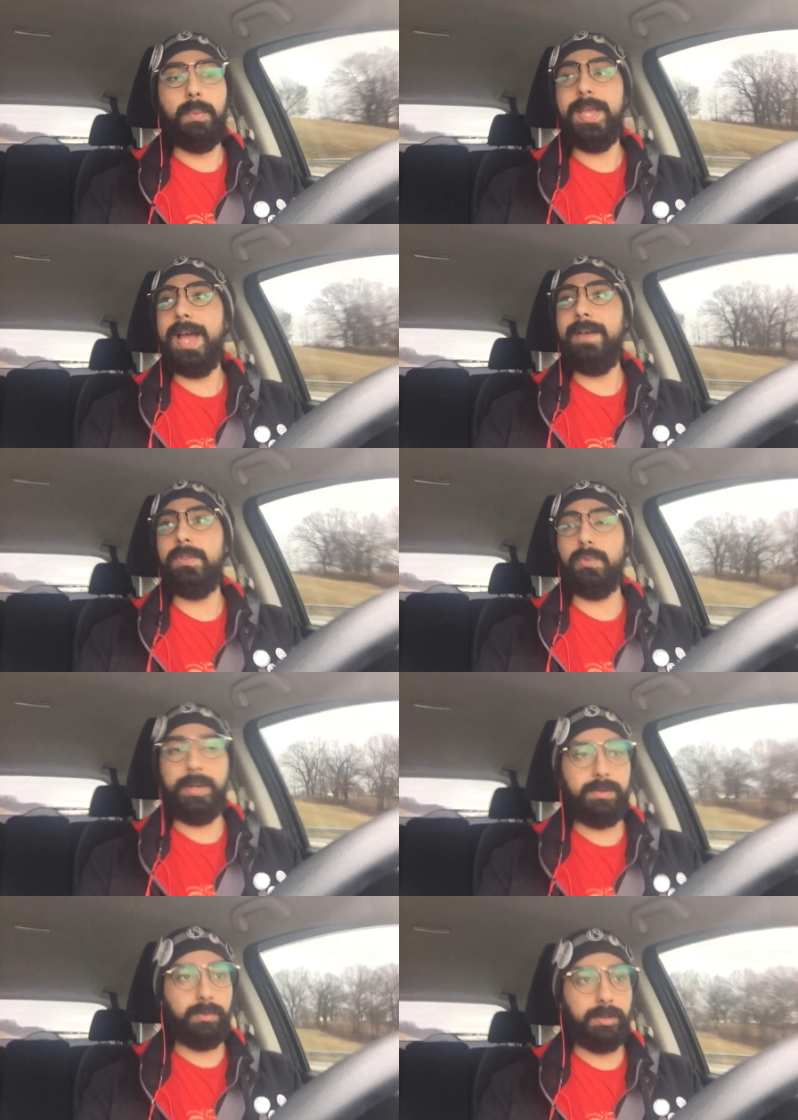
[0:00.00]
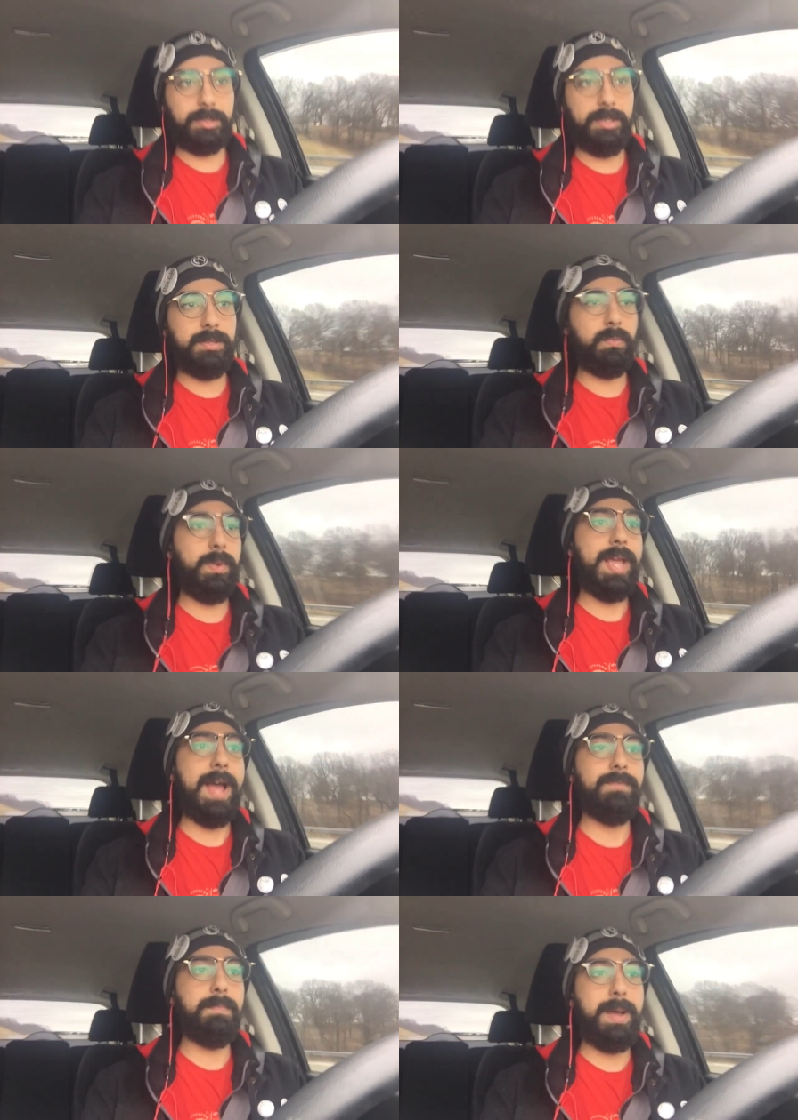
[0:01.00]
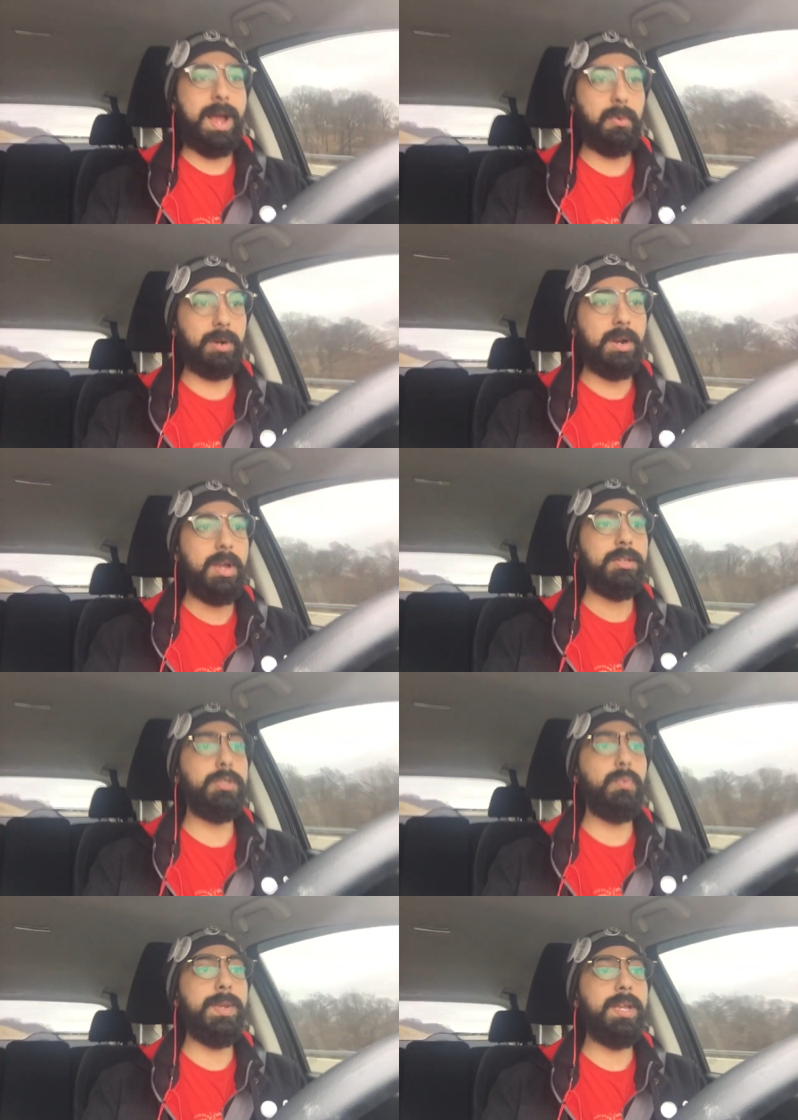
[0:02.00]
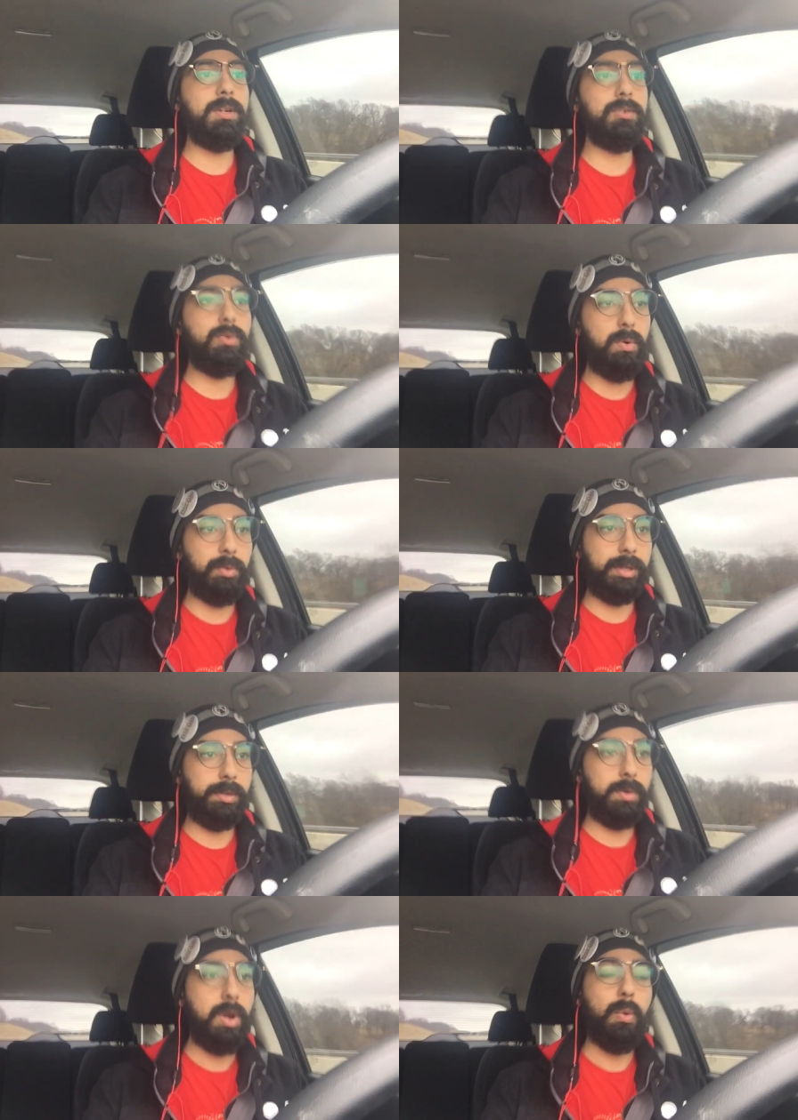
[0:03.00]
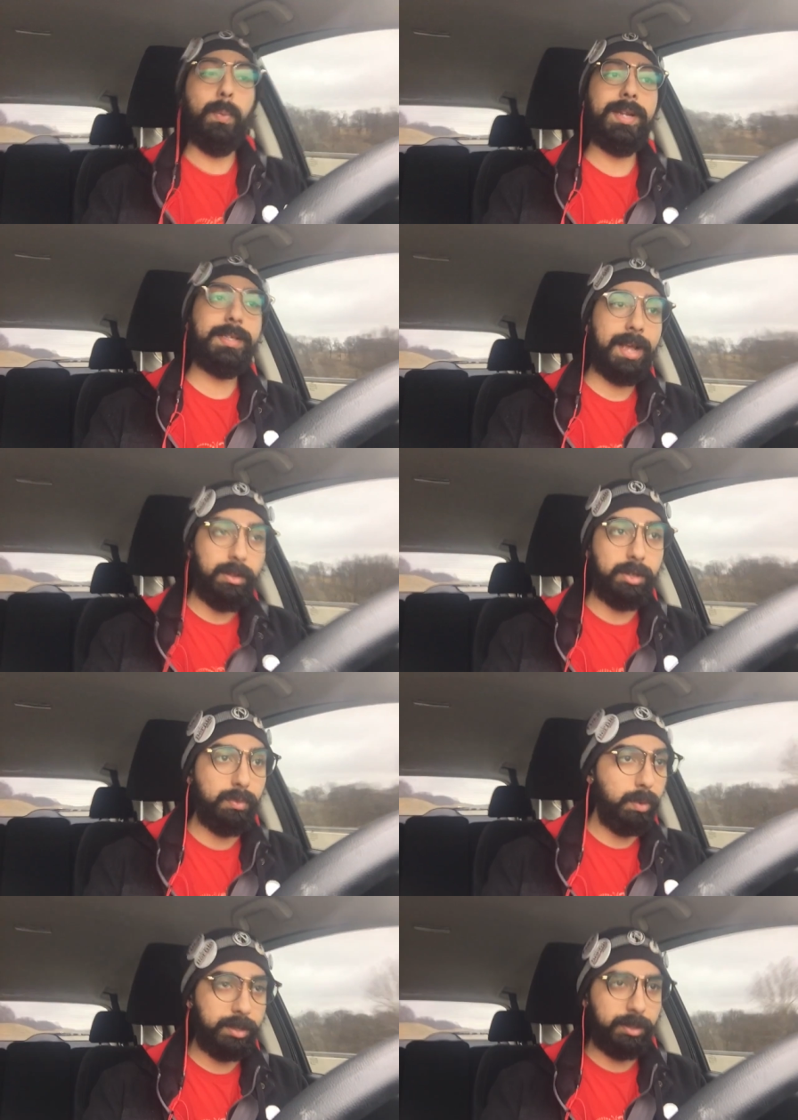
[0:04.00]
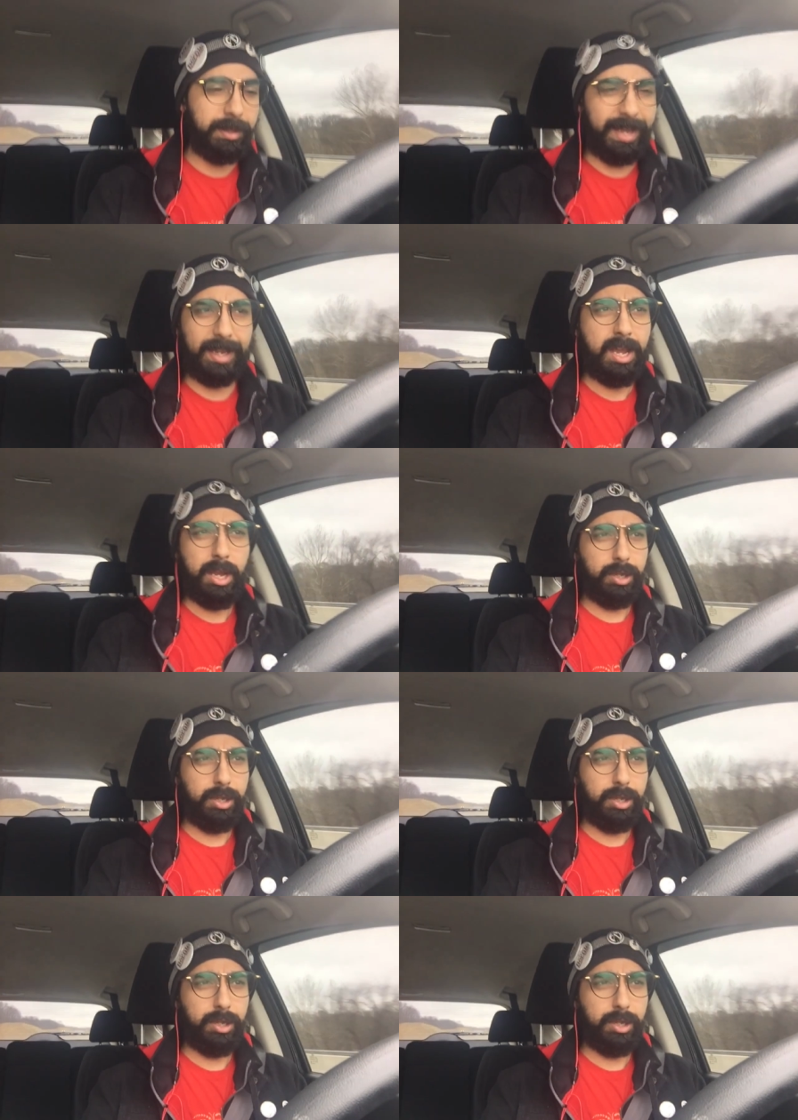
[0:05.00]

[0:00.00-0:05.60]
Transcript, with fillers: we have the resources, and we have the power, so we control you. We tell you what to think.